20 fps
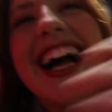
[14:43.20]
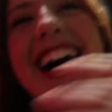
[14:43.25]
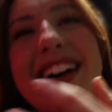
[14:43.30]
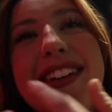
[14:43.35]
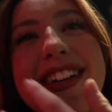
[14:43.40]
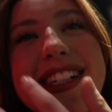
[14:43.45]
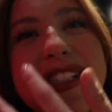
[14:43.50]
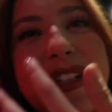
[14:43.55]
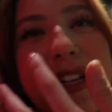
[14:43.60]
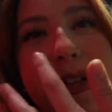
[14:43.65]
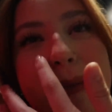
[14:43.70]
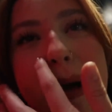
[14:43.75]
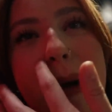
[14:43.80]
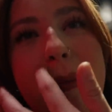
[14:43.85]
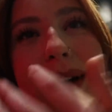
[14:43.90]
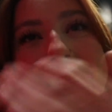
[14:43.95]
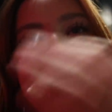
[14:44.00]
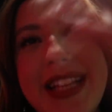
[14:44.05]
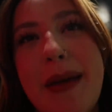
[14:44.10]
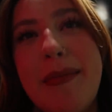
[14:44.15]
I was talking about
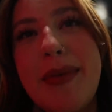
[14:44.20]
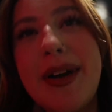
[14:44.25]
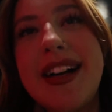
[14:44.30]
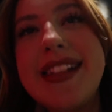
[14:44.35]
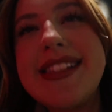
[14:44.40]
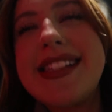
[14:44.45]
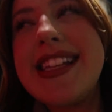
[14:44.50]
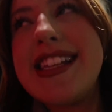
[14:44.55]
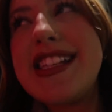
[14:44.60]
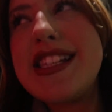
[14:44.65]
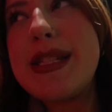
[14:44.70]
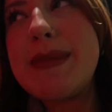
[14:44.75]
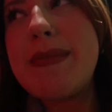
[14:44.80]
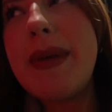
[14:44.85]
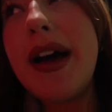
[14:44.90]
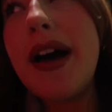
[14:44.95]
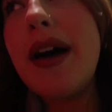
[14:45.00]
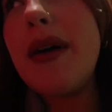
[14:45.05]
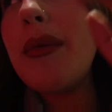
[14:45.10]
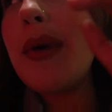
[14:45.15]
birthday parties,
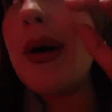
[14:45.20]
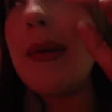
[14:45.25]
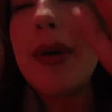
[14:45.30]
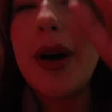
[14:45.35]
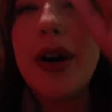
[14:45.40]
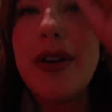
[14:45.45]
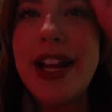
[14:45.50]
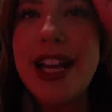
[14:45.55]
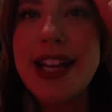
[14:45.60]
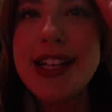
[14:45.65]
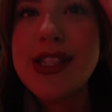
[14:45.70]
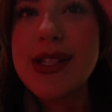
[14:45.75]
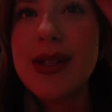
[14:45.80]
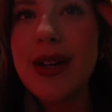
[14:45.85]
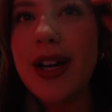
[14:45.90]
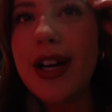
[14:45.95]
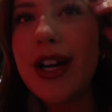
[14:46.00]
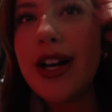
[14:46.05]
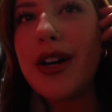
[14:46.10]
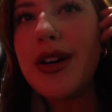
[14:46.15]
but we're bowling, so
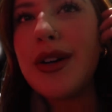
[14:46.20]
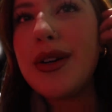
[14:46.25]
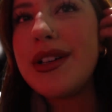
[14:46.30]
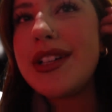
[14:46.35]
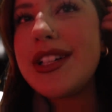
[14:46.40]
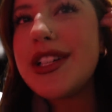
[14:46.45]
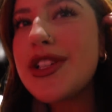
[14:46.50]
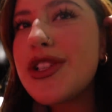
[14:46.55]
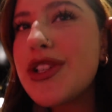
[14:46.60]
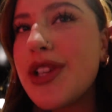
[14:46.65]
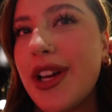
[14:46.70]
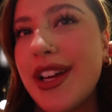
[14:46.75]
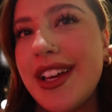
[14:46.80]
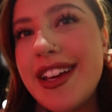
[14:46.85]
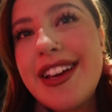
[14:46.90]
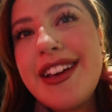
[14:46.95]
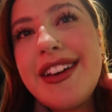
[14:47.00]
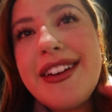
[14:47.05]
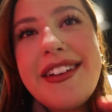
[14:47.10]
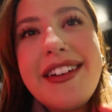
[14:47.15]
I'll show
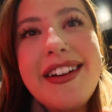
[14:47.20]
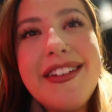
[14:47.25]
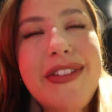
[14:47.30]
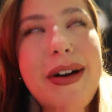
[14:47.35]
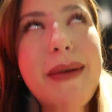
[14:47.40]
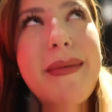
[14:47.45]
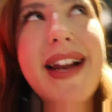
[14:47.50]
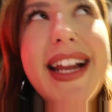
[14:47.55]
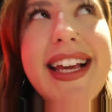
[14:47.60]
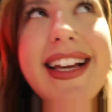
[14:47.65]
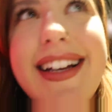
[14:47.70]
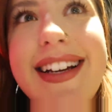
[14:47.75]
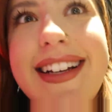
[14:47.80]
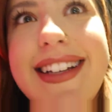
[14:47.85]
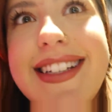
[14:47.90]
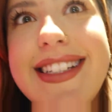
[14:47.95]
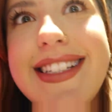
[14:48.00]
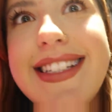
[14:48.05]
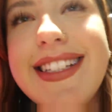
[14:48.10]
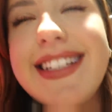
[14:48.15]
you if I'm any good.